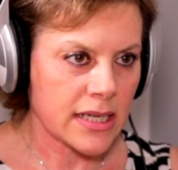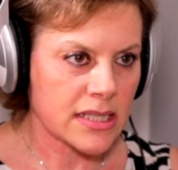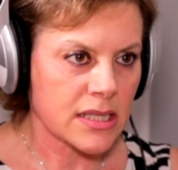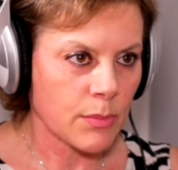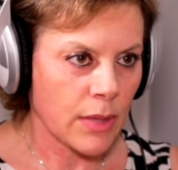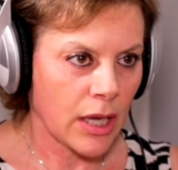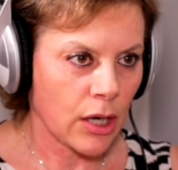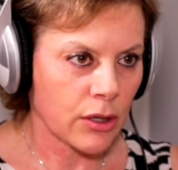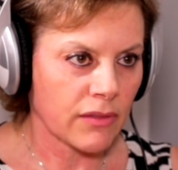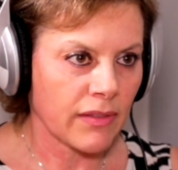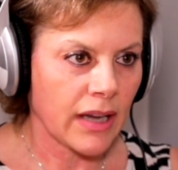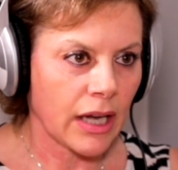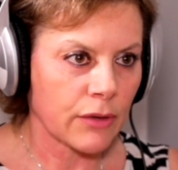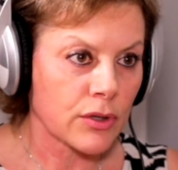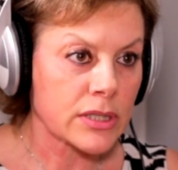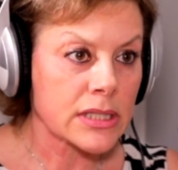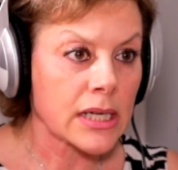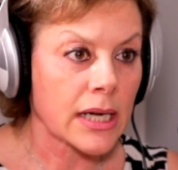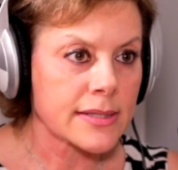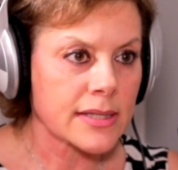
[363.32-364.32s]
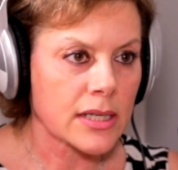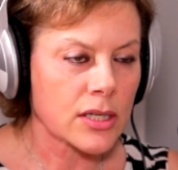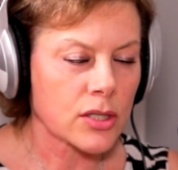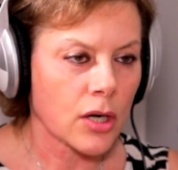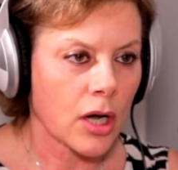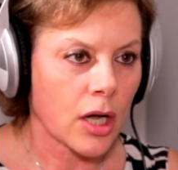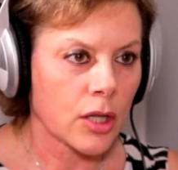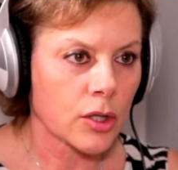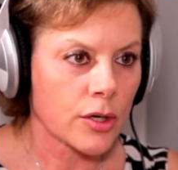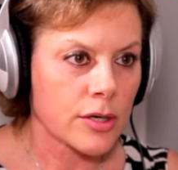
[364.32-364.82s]
X amount of advertising
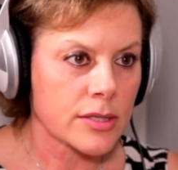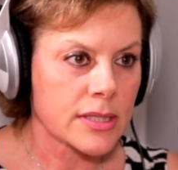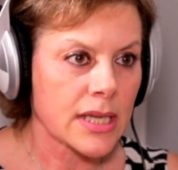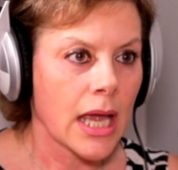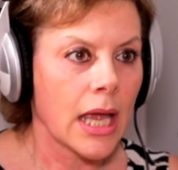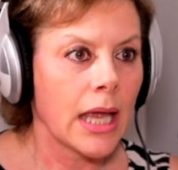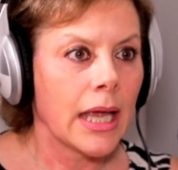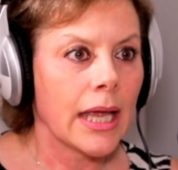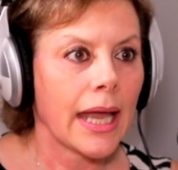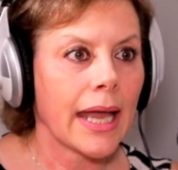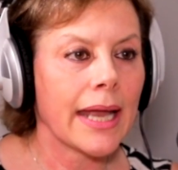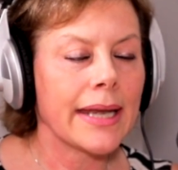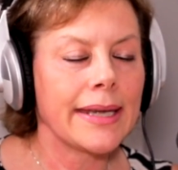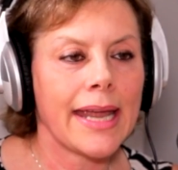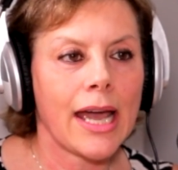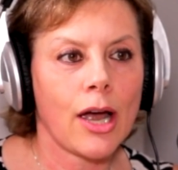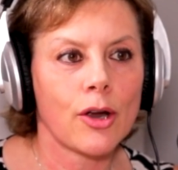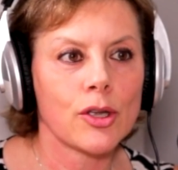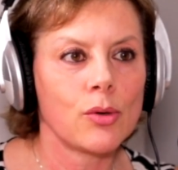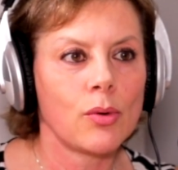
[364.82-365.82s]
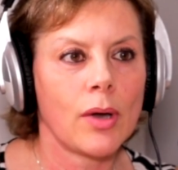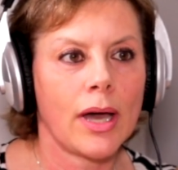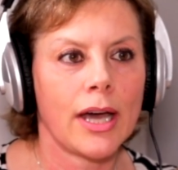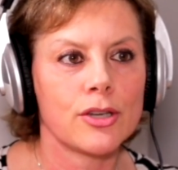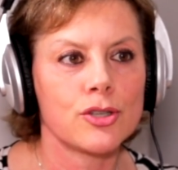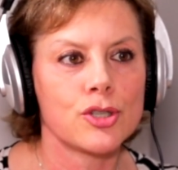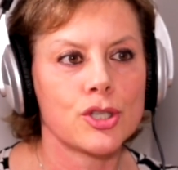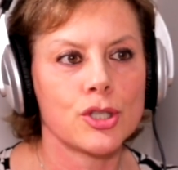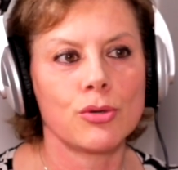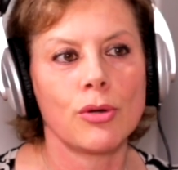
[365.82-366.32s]
dollars. And now you
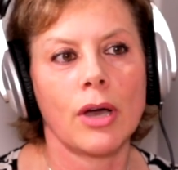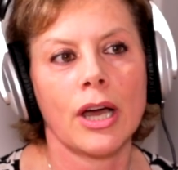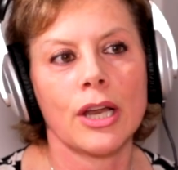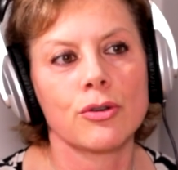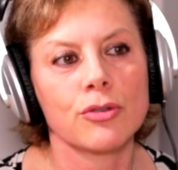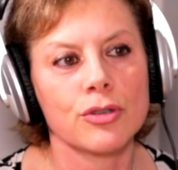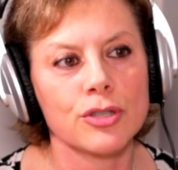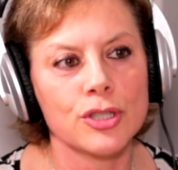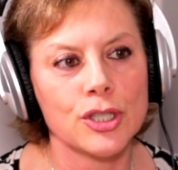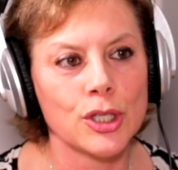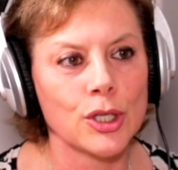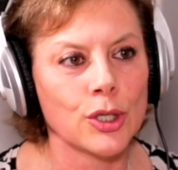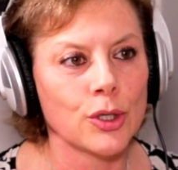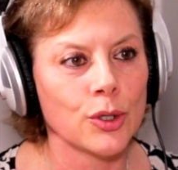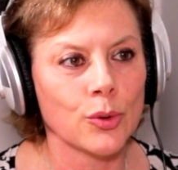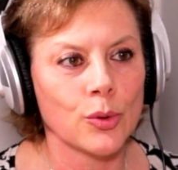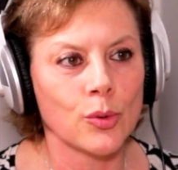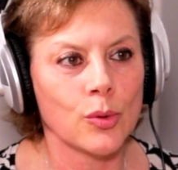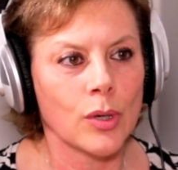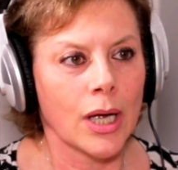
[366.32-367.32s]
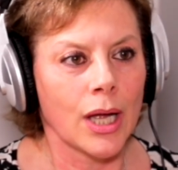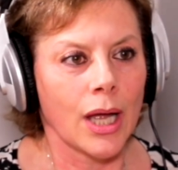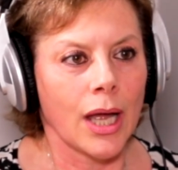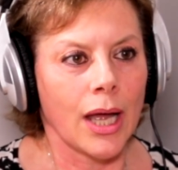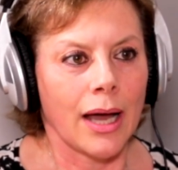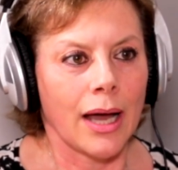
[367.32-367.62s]
had 200 new